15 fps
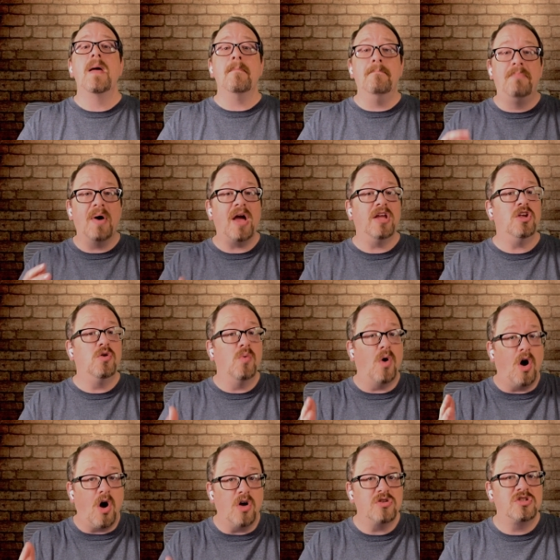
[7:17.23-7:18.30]
but you
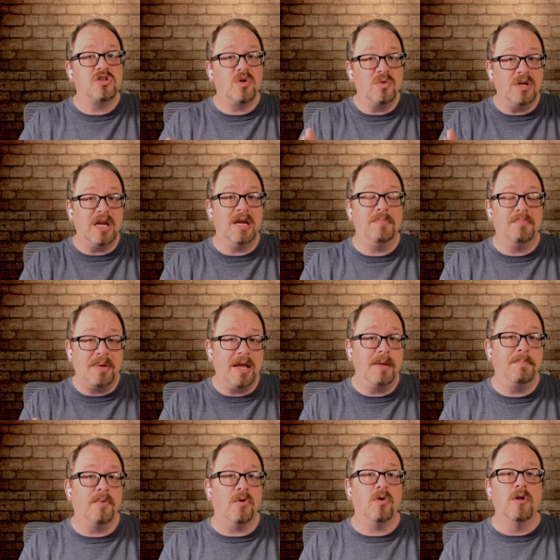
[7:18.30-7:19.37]
also need
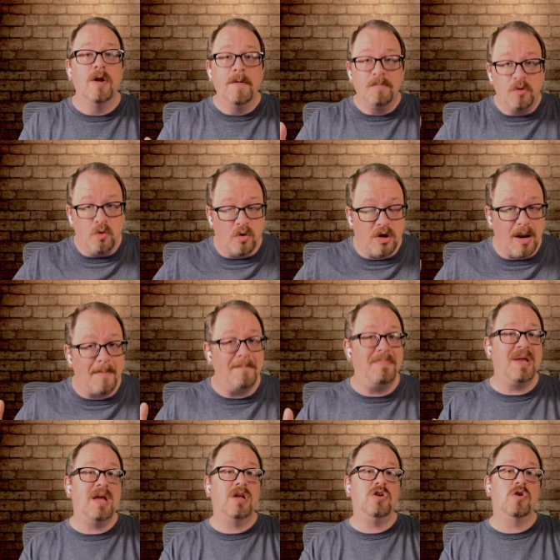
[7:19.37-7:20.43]
people who are going to
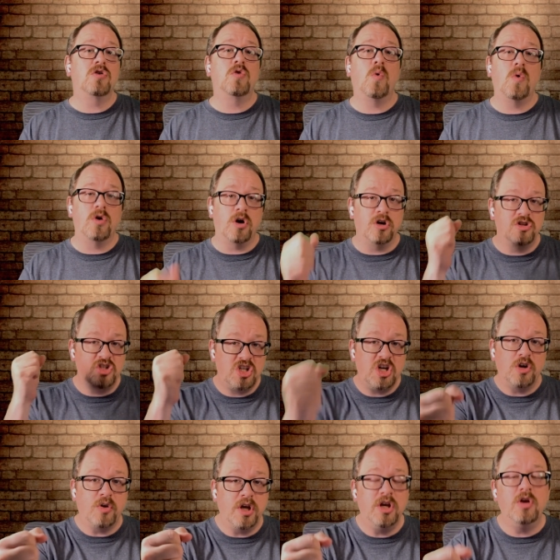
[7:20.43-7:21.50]
be in your corner
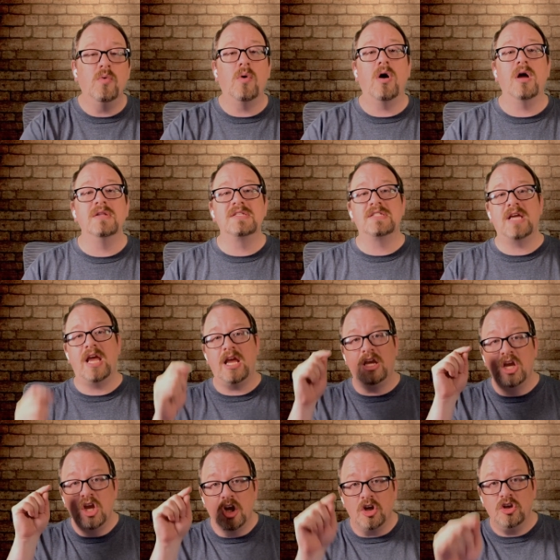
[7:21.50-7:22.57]
cheering you on saying
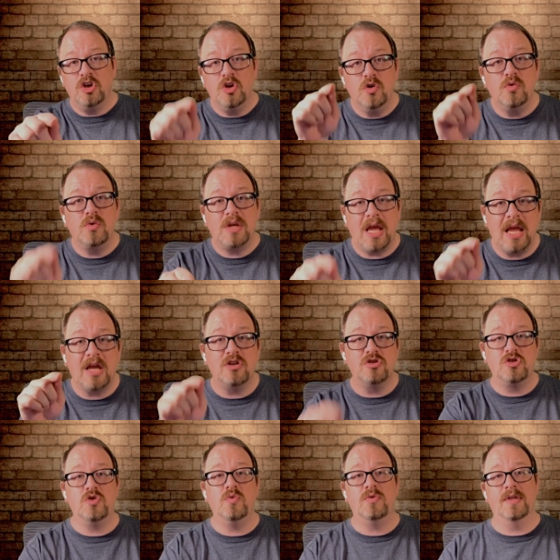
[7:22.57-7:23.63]
you can
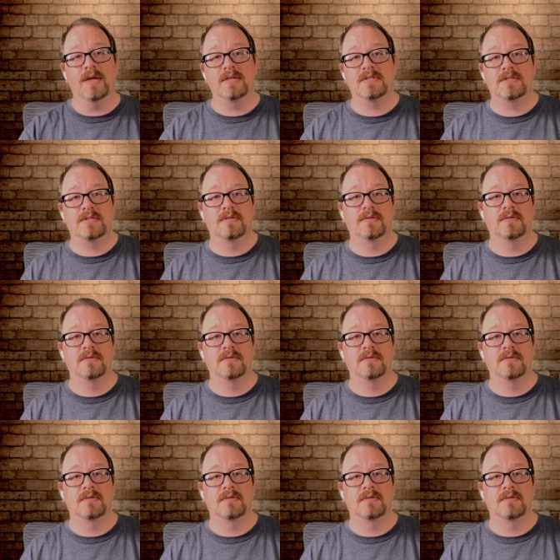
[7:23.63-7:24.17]
do this